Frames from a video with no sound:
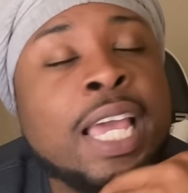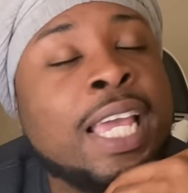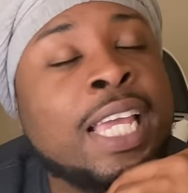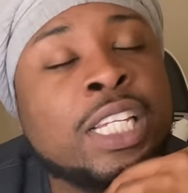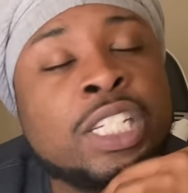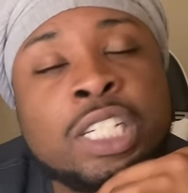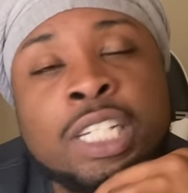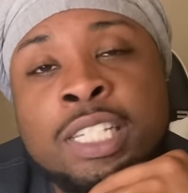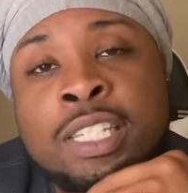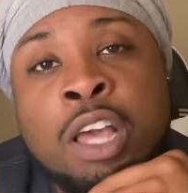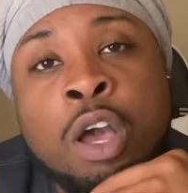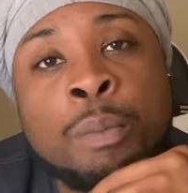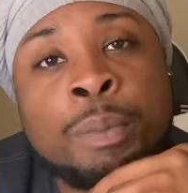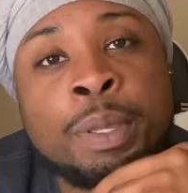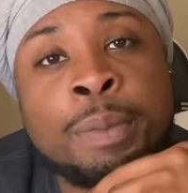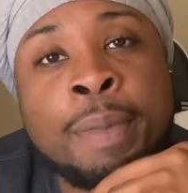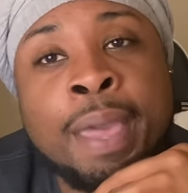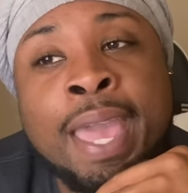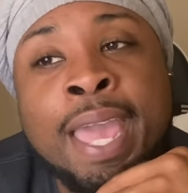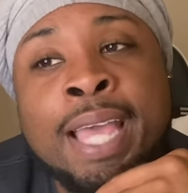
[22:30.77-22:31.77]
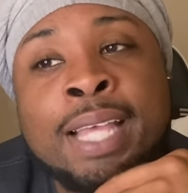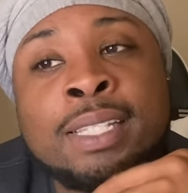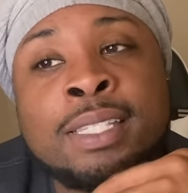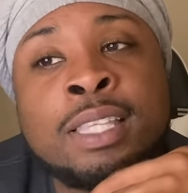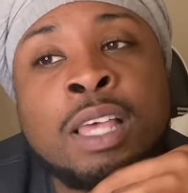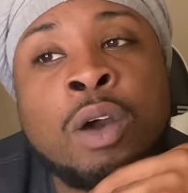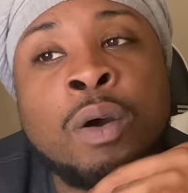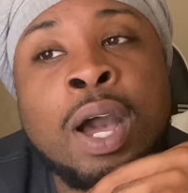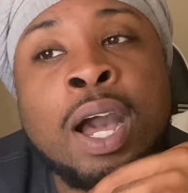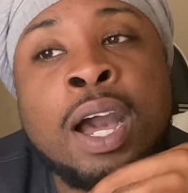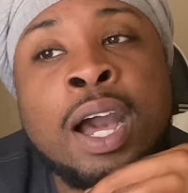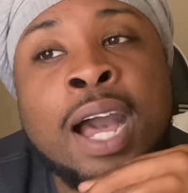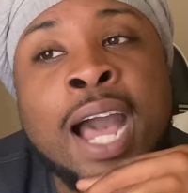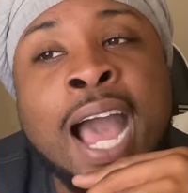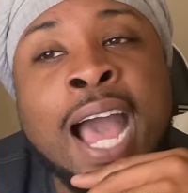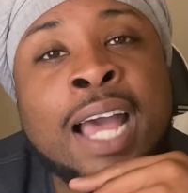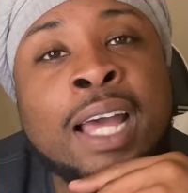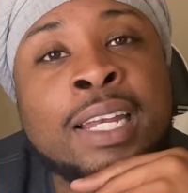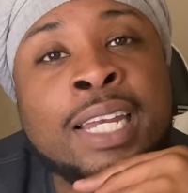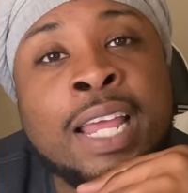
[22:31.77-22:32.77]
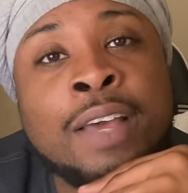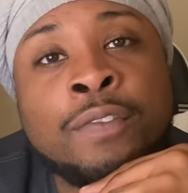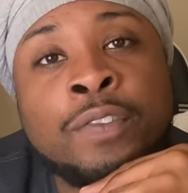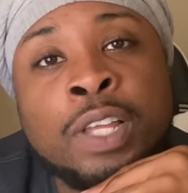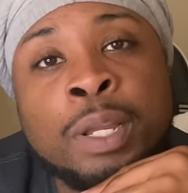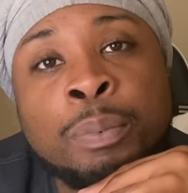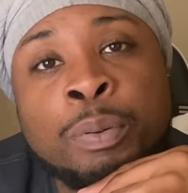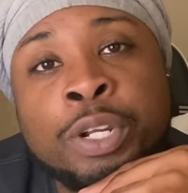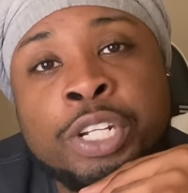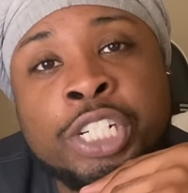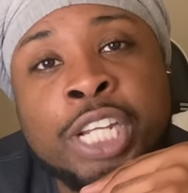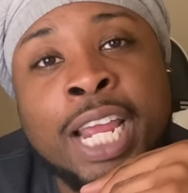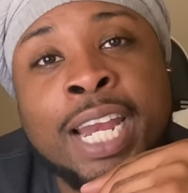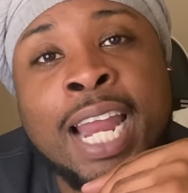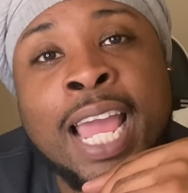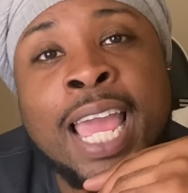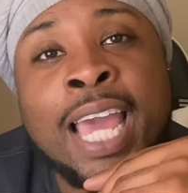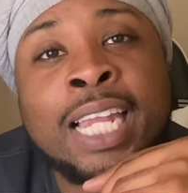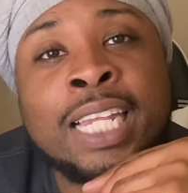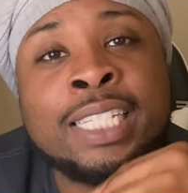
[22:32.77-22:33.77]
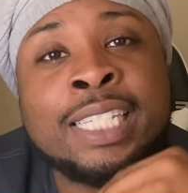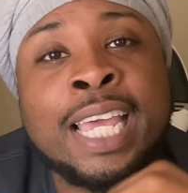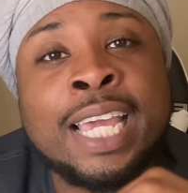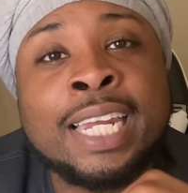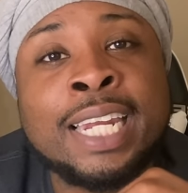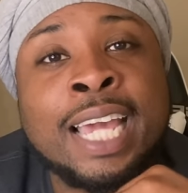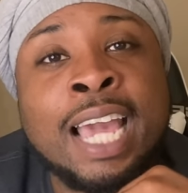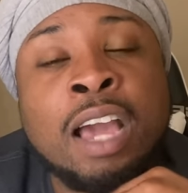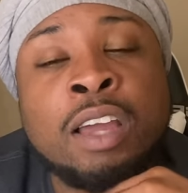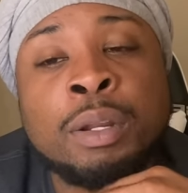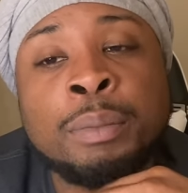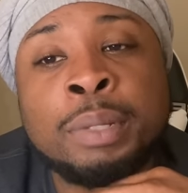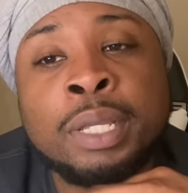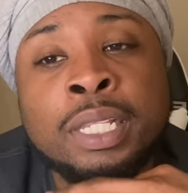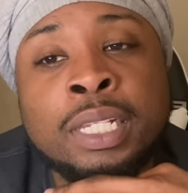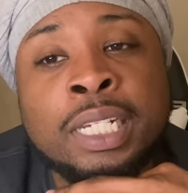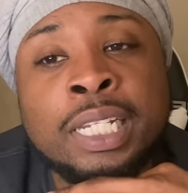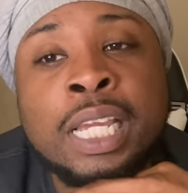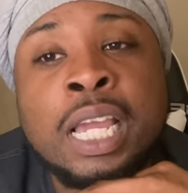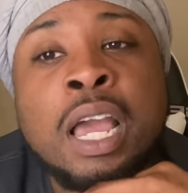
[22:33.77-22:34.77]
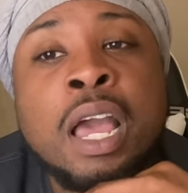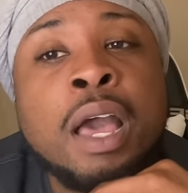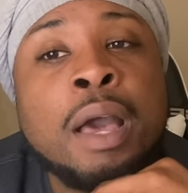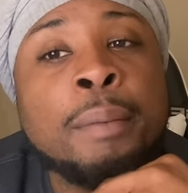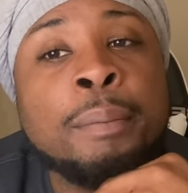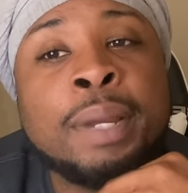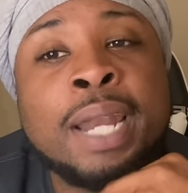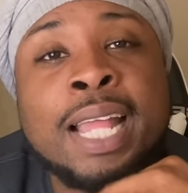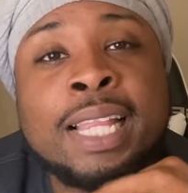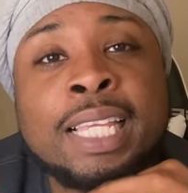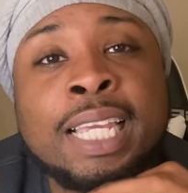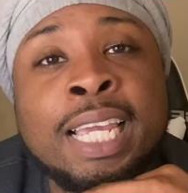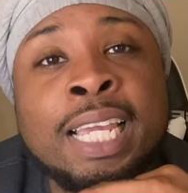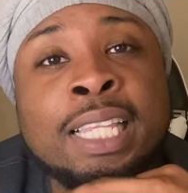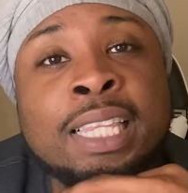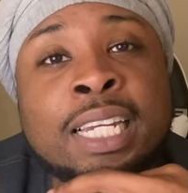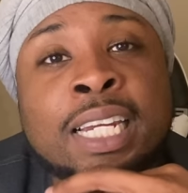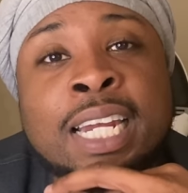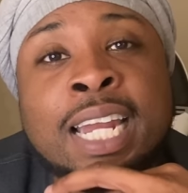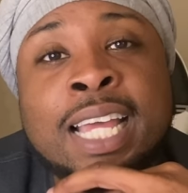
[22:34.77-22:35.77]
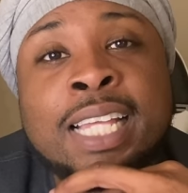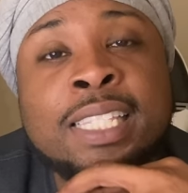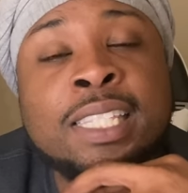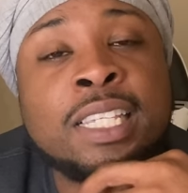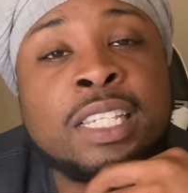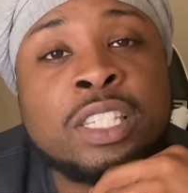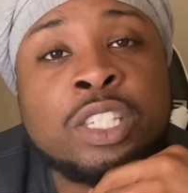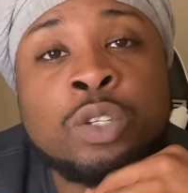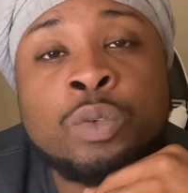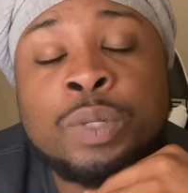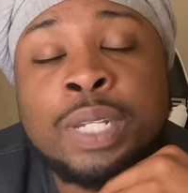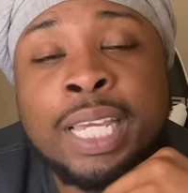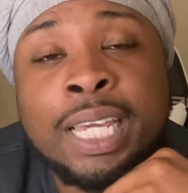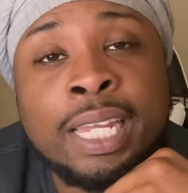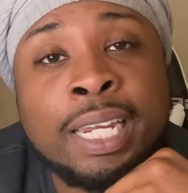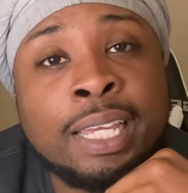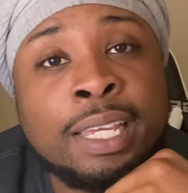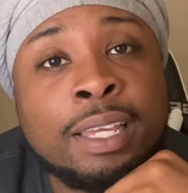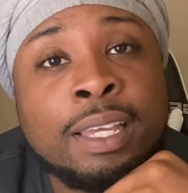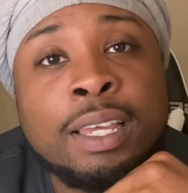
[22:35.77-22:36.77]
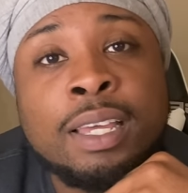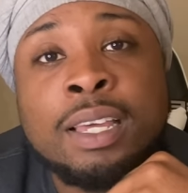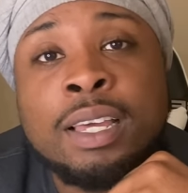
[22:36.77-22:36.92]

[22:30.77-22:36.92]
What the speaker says: It's just gonna be bad. So I definitely appreciate Nayeli taking accountability. But at the end of the day, sis, you did it.